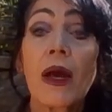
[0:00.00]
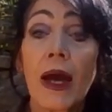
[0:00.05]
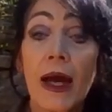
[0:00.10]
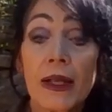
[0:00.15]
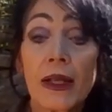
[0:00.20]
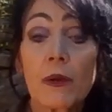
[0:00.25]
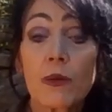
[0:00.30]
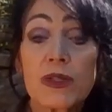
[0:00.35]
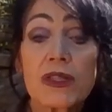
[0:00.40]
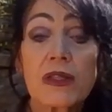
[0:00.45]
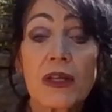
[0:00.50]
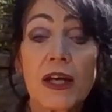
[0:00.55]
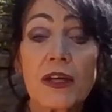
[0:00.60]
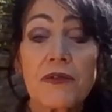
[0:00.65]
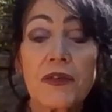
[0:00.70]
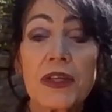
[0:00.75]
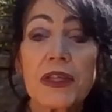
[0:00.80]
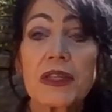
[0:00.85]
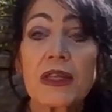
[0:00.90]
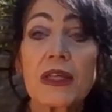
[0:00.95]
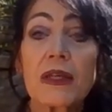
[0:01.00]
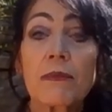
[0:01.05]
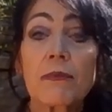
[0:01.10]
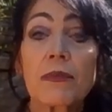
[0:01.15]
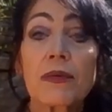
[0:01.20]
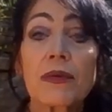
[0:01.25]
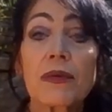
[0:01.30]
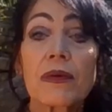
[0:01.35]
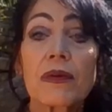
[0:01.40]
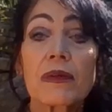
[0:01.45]
And I was diving
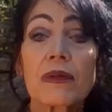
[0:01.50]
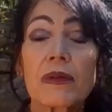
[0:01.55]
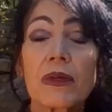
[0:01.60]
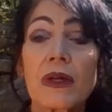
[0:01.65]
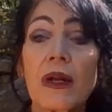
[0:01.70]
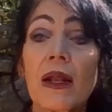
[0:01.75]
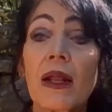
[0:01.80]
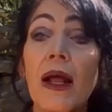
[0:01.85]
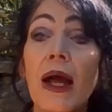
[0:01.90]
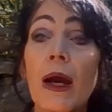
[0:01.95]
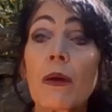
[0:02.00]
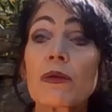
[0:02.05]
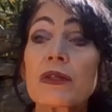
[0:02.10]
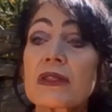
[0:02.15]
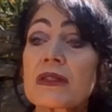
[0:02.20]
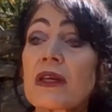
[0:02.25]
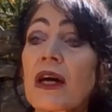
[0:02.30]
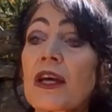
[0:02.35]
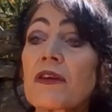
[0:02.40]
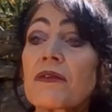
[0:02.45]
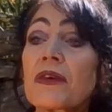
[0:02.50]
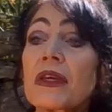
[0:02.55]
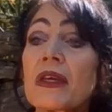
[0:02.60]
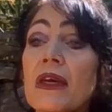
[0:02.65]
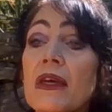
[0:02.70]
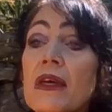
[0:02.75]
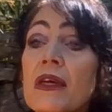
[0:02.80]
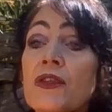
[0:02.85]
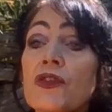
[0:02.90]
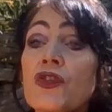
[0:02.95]
deep. I was
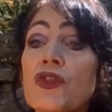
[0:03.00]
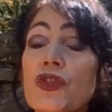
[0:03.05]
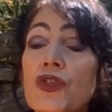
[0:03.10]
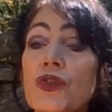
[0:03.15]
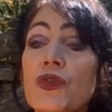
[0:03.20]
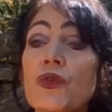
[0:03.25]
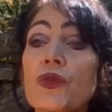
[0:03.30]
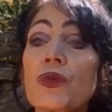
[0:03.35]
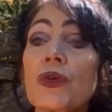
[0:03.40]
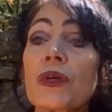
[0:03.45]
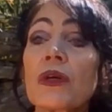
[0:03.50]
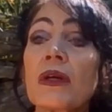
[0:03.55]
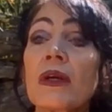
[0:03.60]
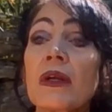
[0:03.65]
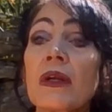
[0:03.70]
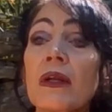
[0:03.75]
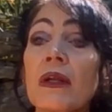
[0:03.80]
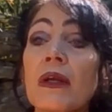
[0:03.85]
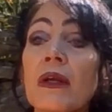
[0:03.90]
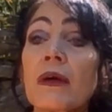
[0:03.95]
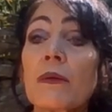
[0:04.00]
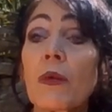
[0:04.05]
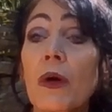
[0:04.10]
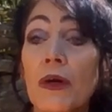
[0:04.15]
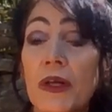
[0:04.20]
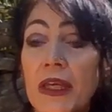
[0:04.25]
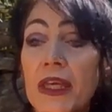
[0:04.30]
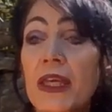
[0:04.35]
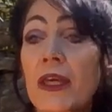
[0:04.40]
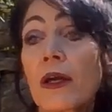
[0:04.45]
diving into,
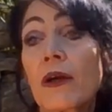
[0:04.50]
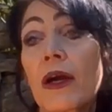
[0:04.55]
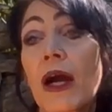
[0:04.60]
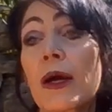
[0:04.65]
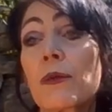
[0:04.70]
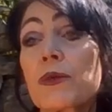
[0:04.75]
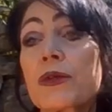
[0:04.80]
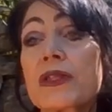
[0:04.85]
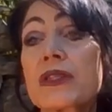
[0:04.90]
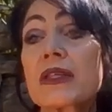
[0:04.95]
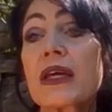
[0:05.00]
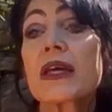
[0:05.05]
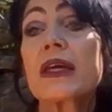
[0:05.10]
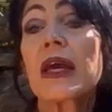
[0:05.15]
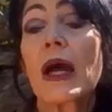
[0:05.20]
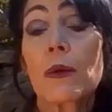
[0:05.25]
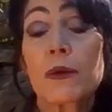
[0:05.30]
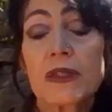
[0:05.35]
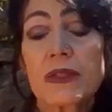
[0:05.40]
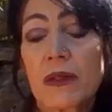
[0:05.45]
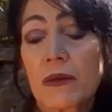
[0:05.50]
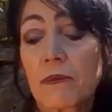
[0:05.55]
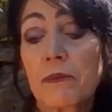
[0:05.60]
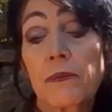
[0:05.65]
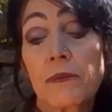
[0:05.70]
well, here I would say I was